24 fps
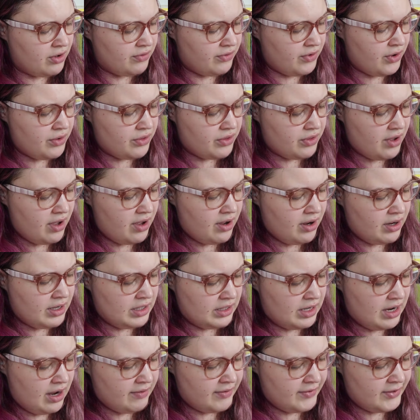Kvothe
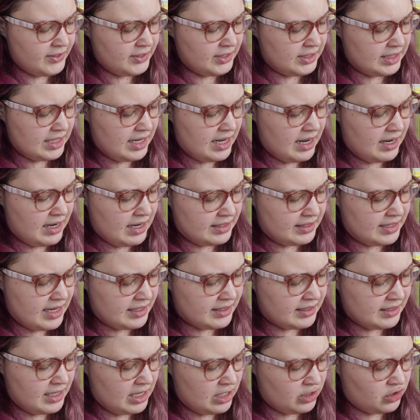uncovers an
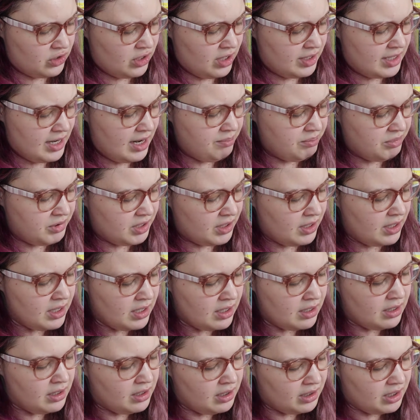assassination attempt,
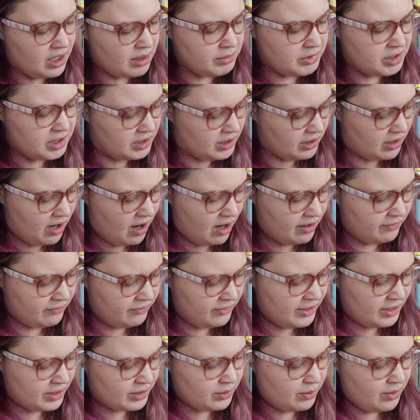comes into
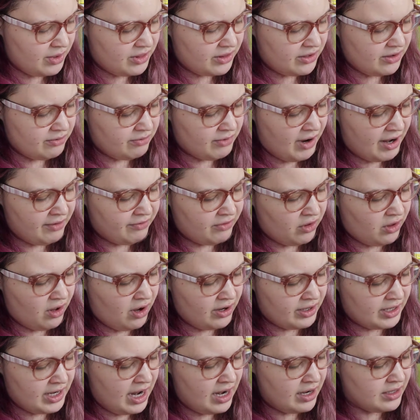conflict with a rival
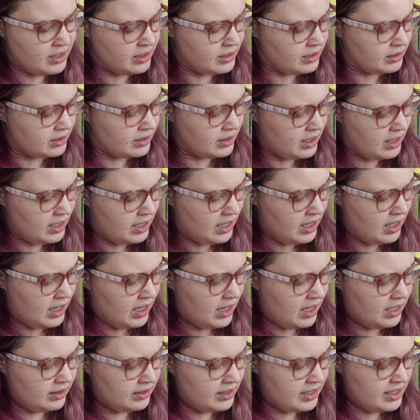arcanist,
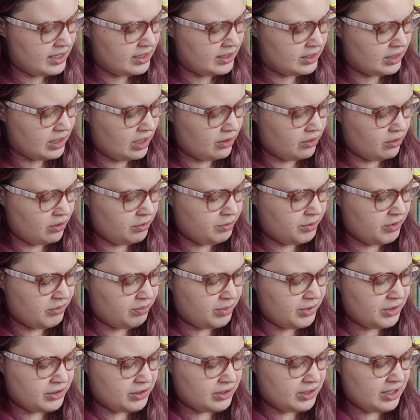and leads a group of
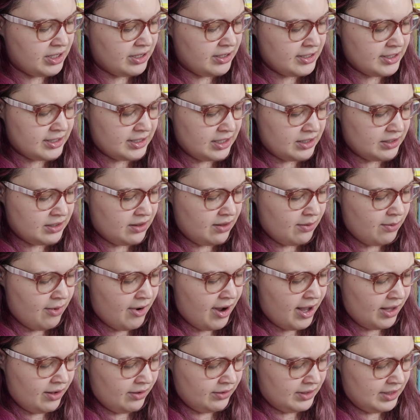mercenaries into the
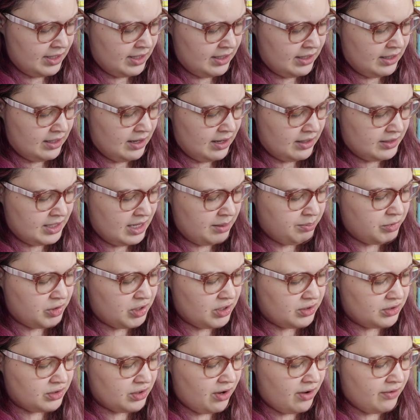wild in an attempt
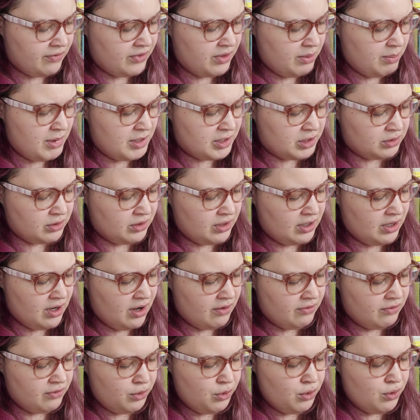to solve the mystery
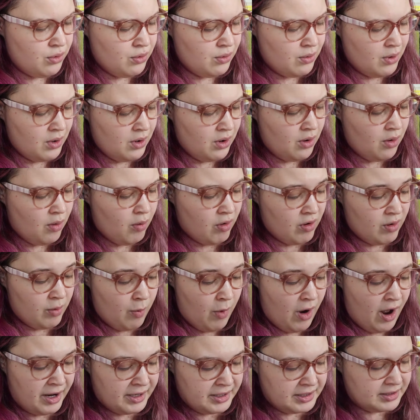of who, or
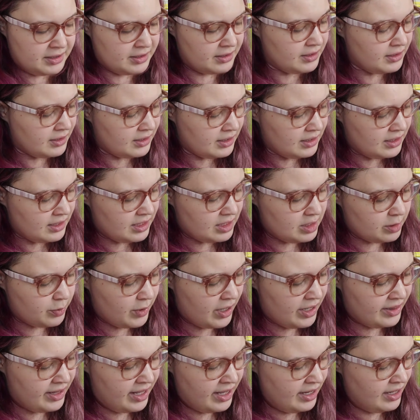what, is
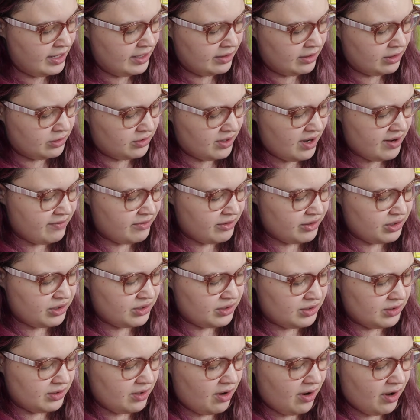waylaying the
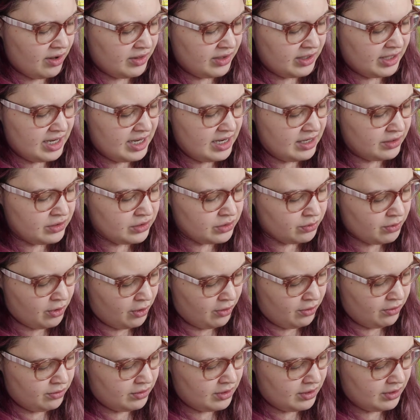travelers on the King's
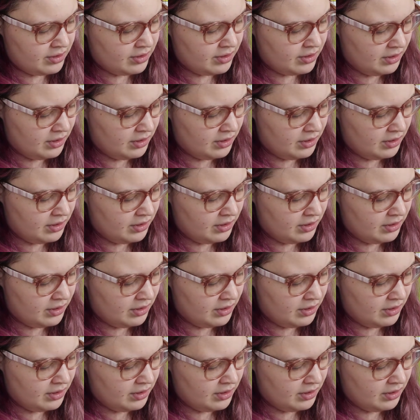Road.